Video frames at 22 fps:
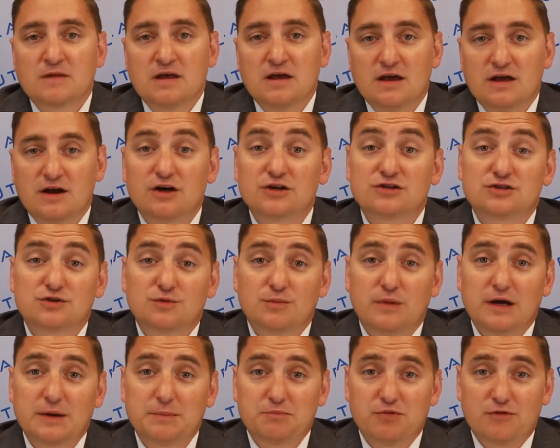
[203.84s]
It also
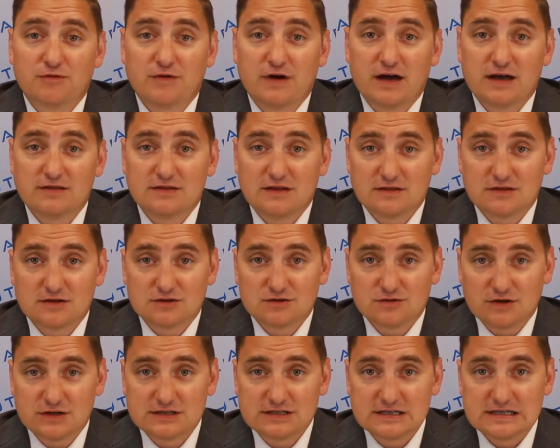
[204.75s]
might provide that the
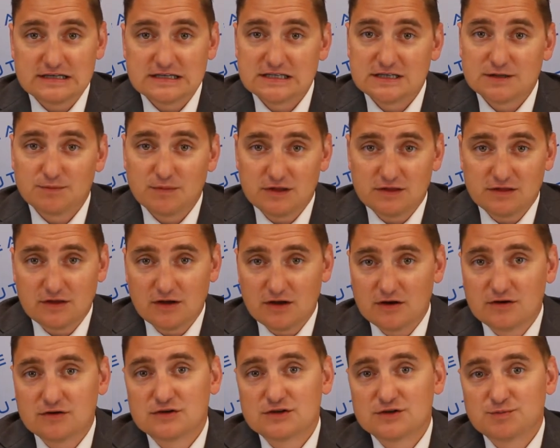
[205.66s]
trustees submit
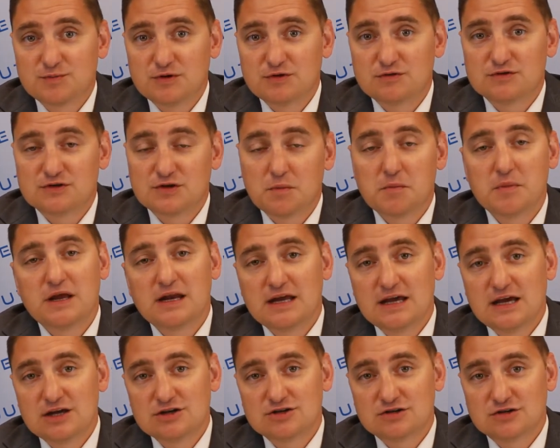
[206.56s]
their dispute to
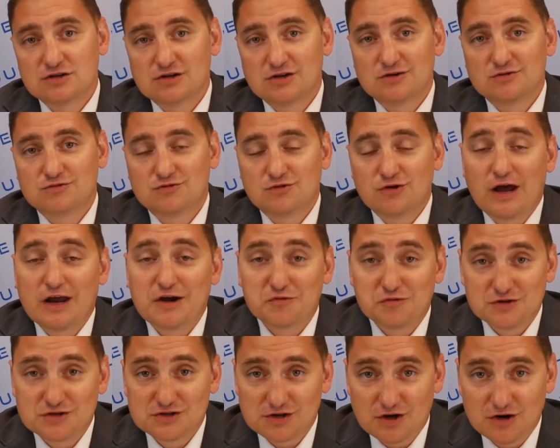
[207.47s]
mediation to try to
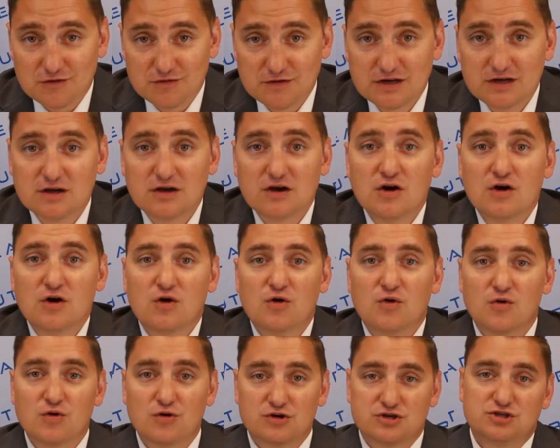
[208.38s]
resolve it,
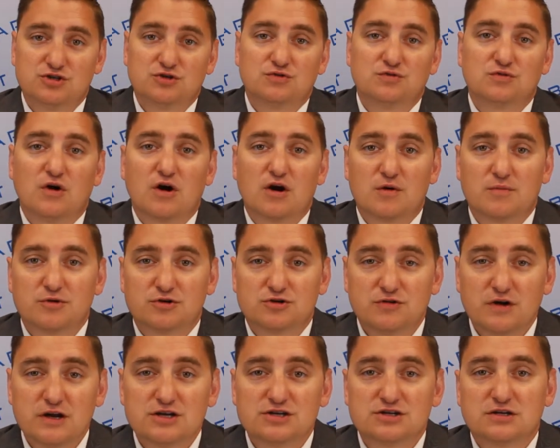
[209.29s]
or to
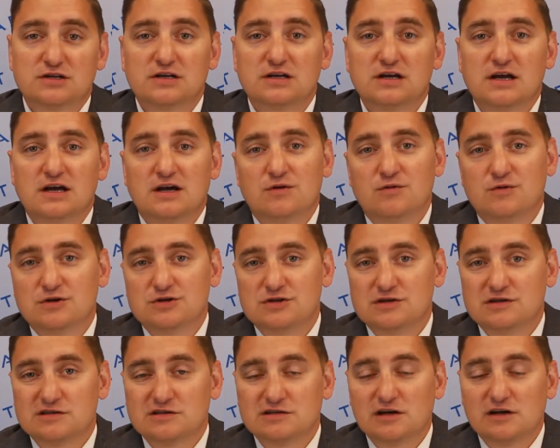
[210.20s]
arbitration, which
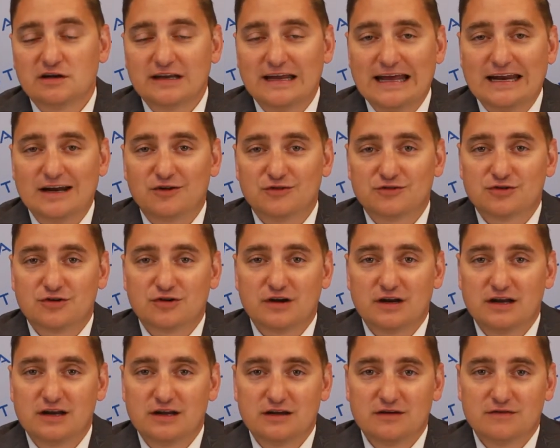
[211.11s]
is an
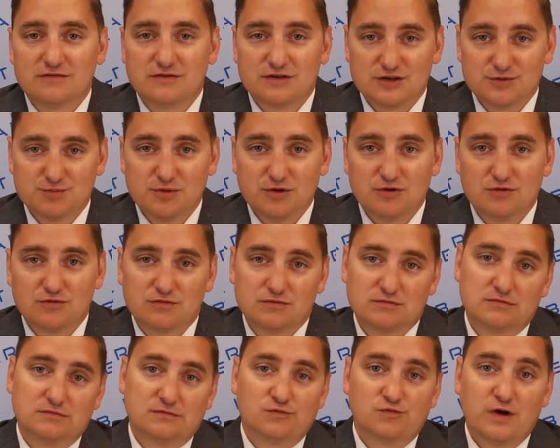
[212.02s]
alternative dispute
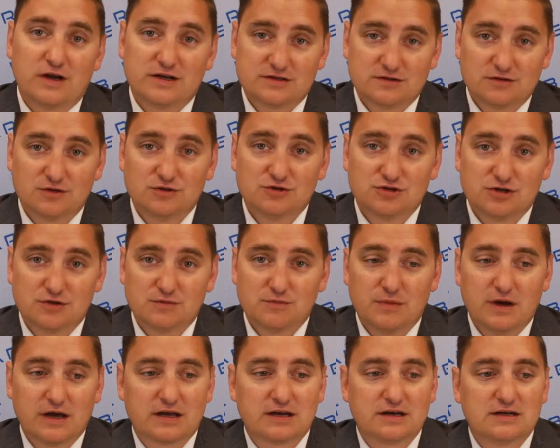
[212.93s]
resolution
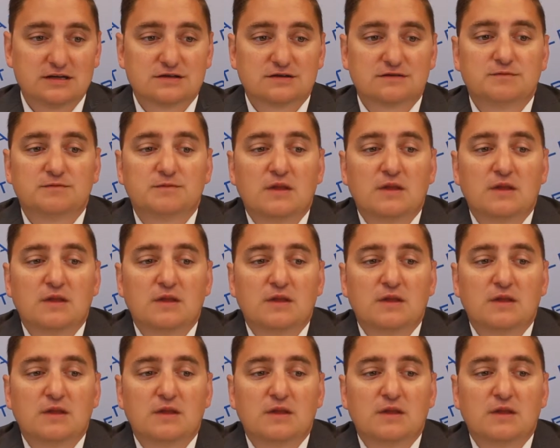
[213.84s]
mechanism.